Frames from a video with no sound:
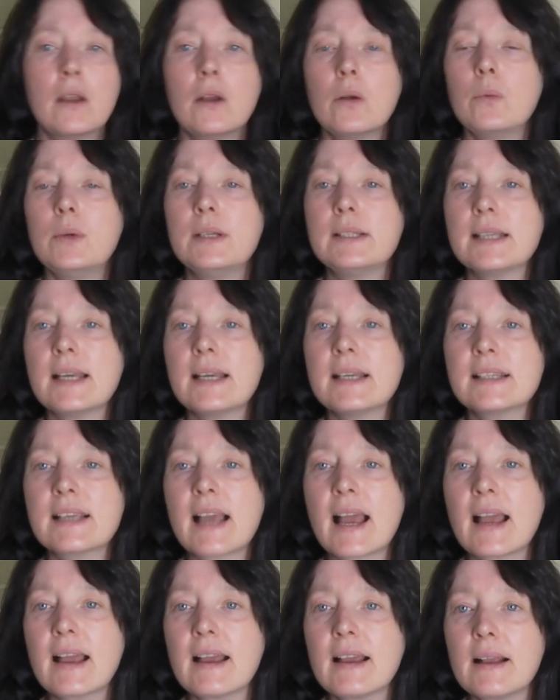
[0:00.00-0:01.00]
We did
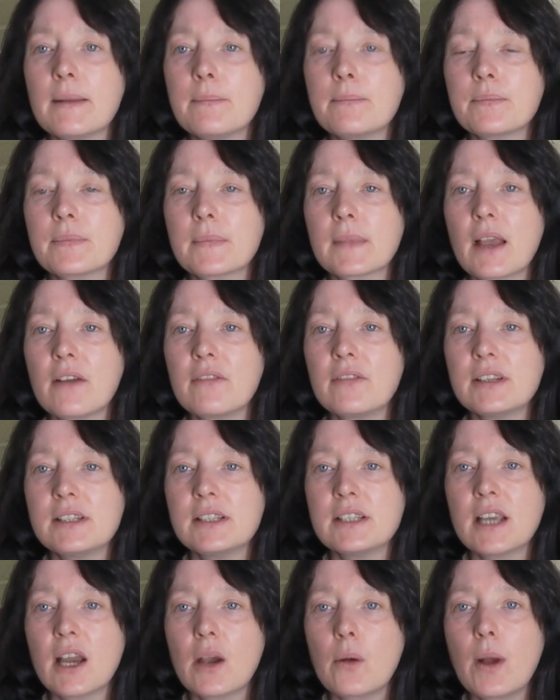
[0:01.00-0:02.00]
a
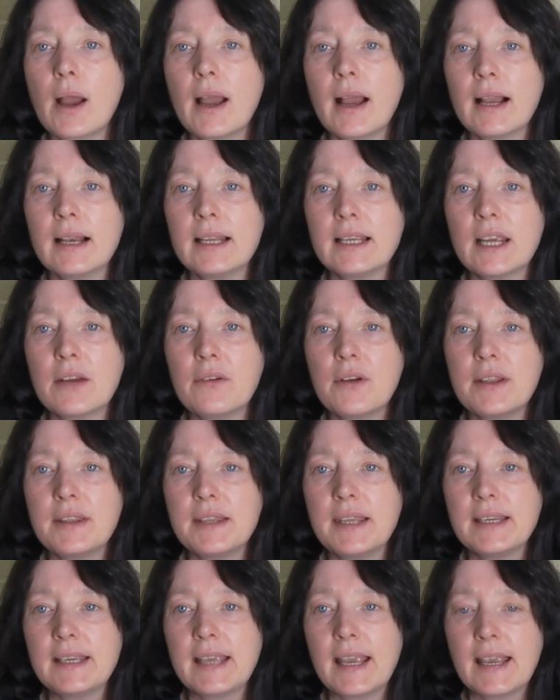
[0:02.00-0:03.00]
video earlier in
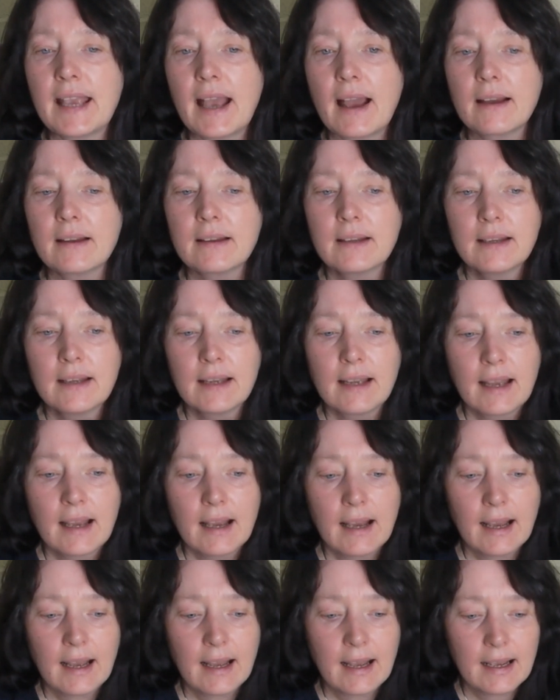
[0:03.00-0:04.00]
the year,
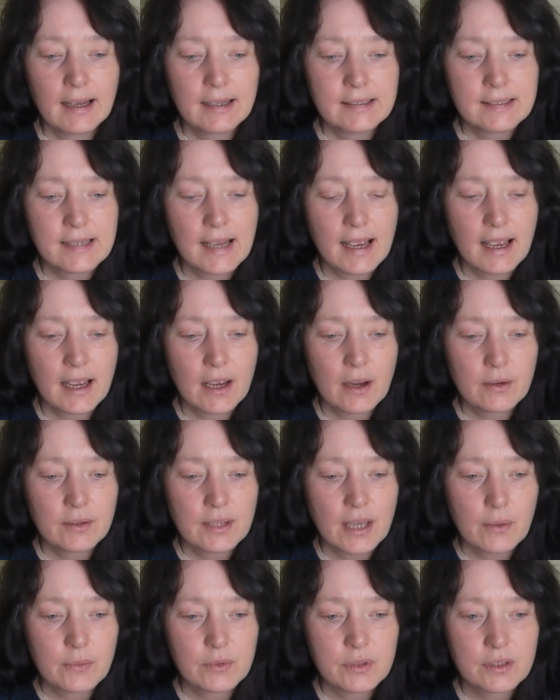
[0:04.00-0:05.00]
and
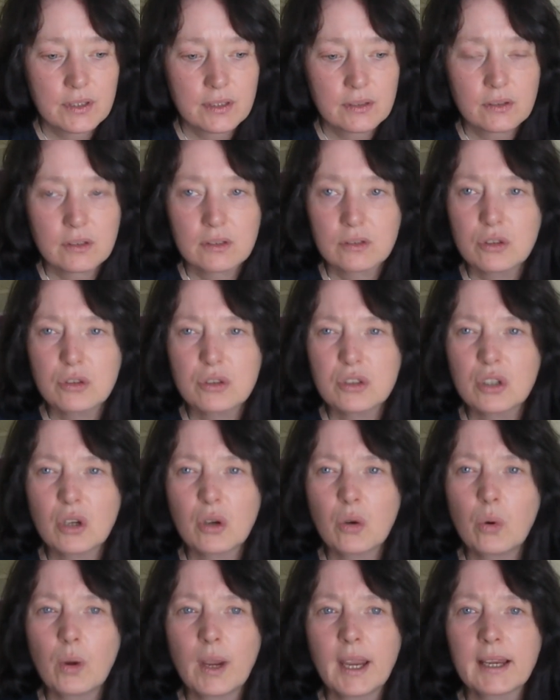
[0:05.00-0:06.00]
that was just a
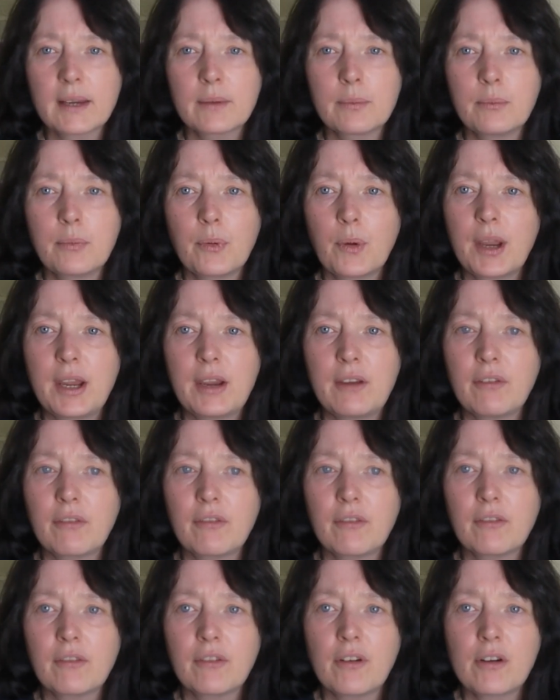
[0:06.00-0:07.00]
quick
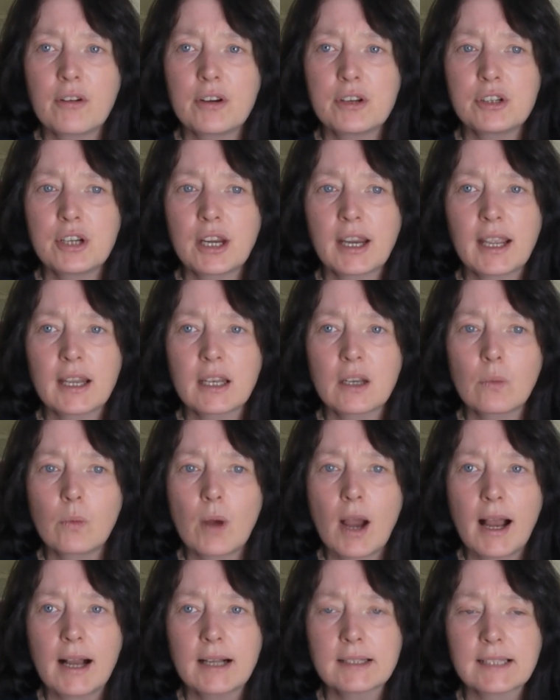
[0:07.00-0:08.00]
brief foraging in the
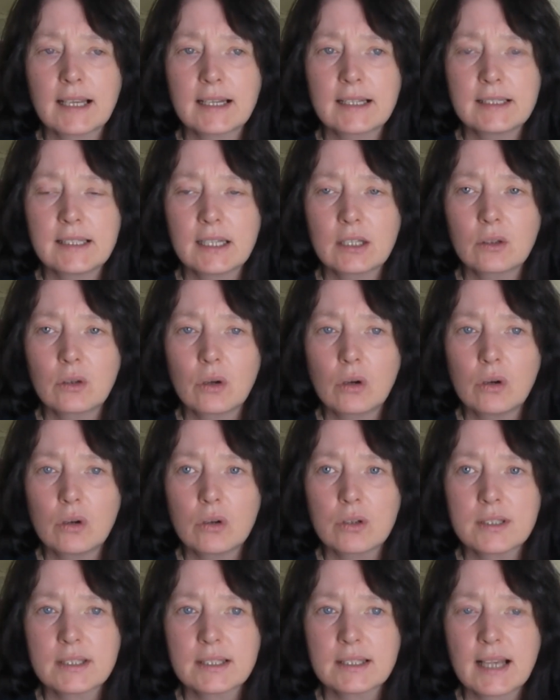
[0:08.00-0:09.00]
wild, and I did
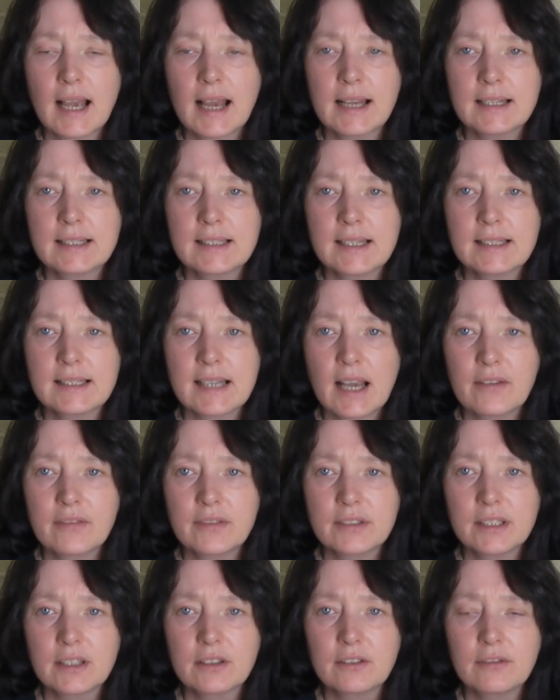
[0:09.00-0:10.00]
gorse and I did
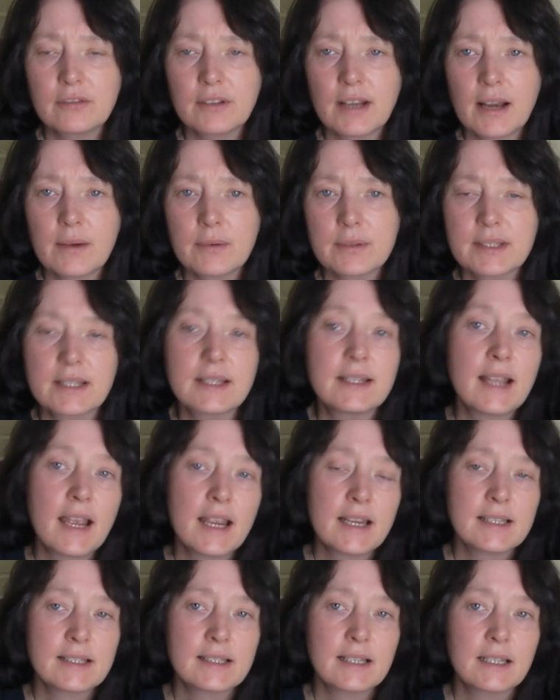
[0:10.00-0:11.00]
daffodil flowers, and
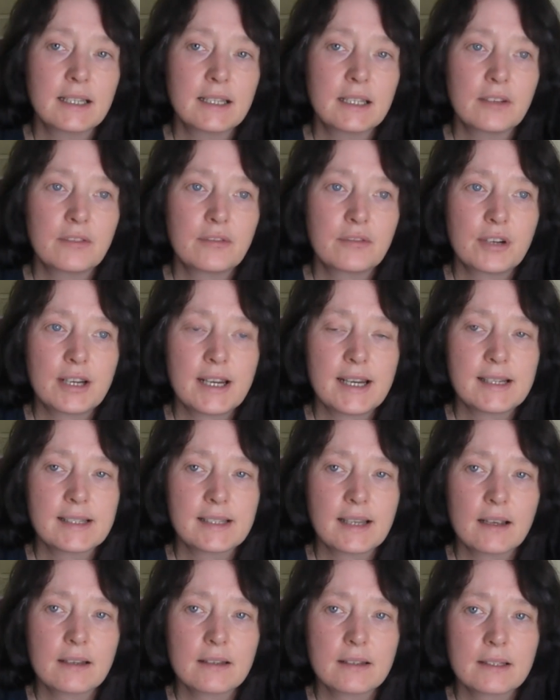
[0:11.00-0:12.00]
they're still in the
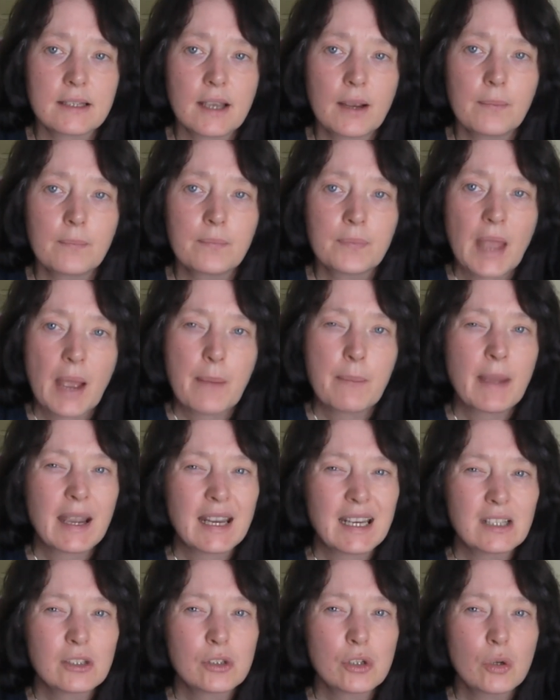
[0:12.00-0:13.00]
freezer, so I
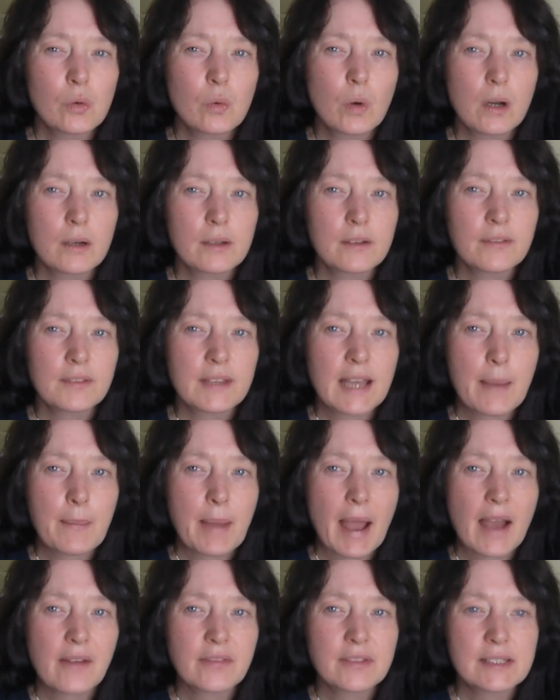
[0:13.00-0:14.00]
might do one of them.
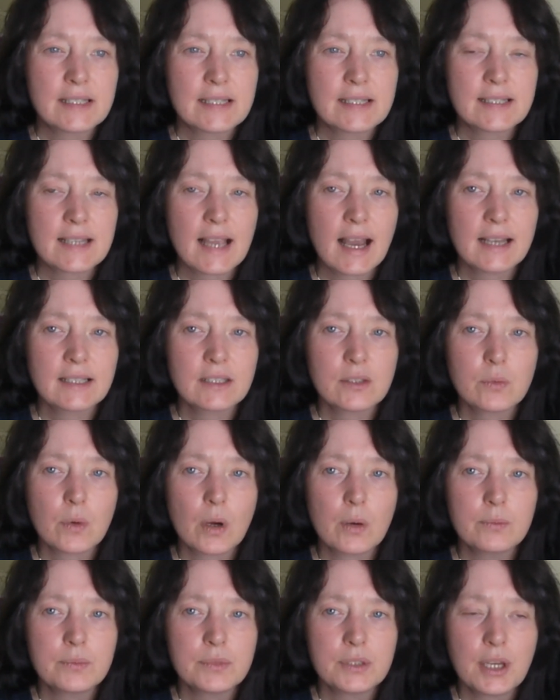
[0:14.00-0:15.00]
I haven't decided
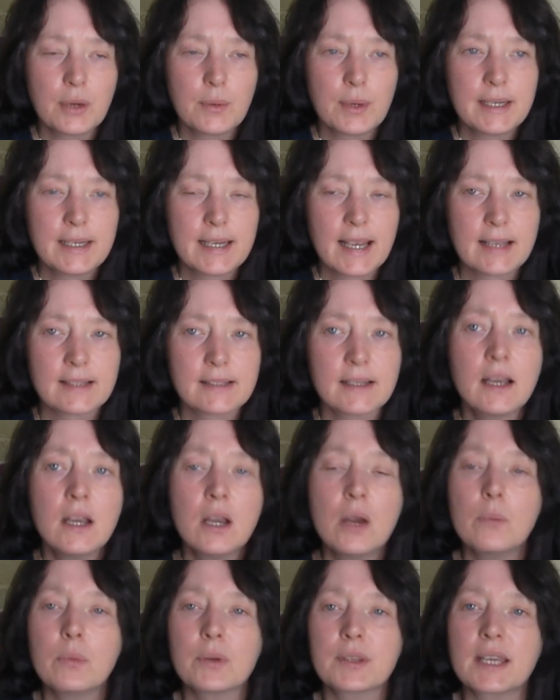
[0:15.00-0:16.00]
what I'm doing yet,
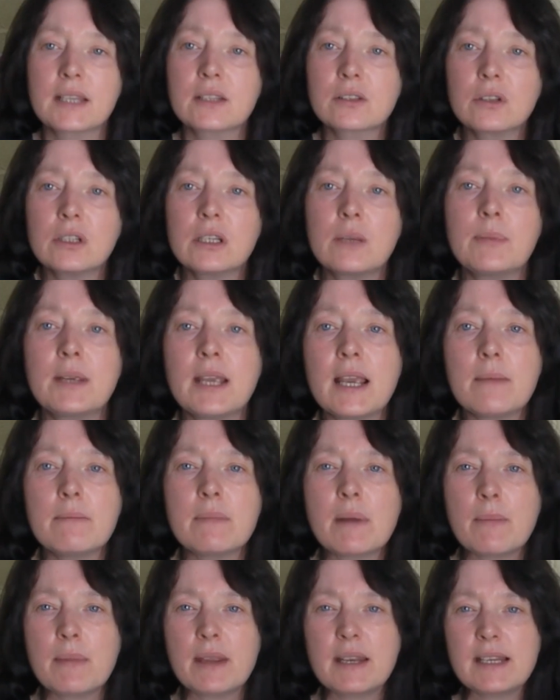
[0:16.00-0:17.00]
but that's going to be in
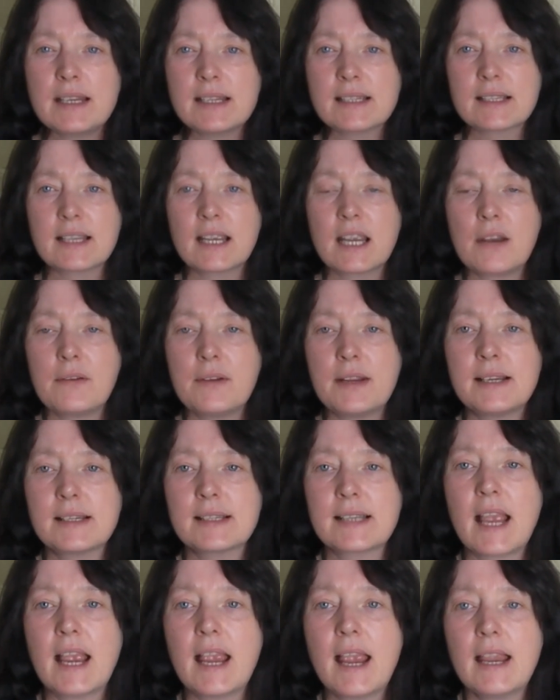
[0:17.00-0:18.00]
my mini
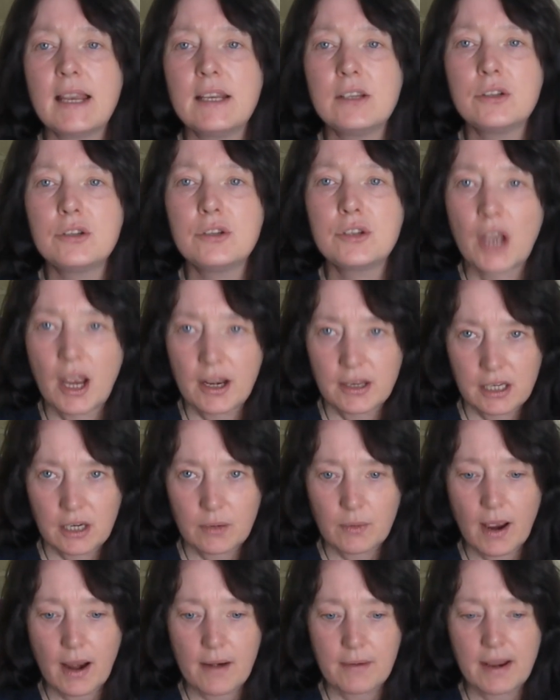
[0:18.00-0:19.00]
series in
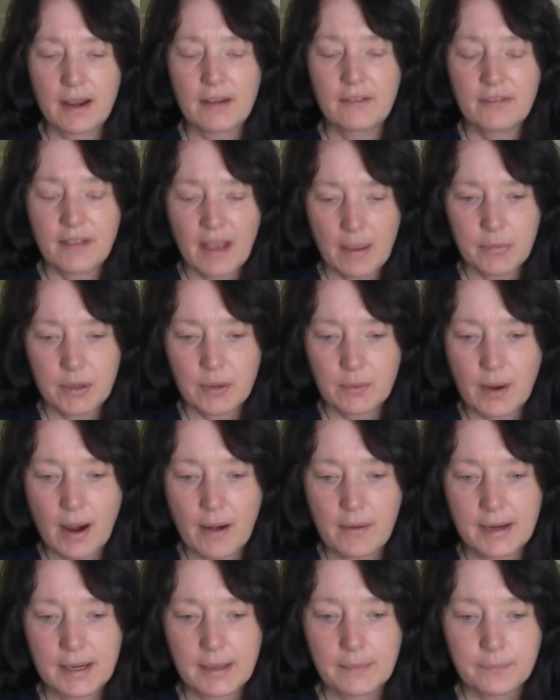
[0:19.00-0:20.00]

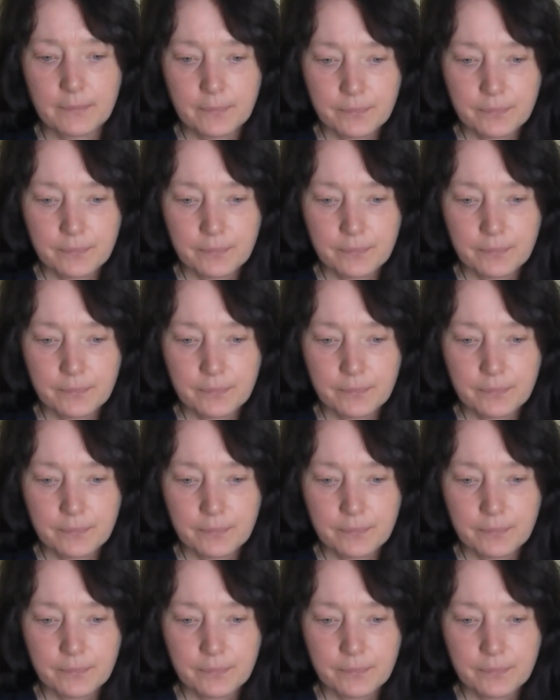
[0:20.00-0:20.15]
February.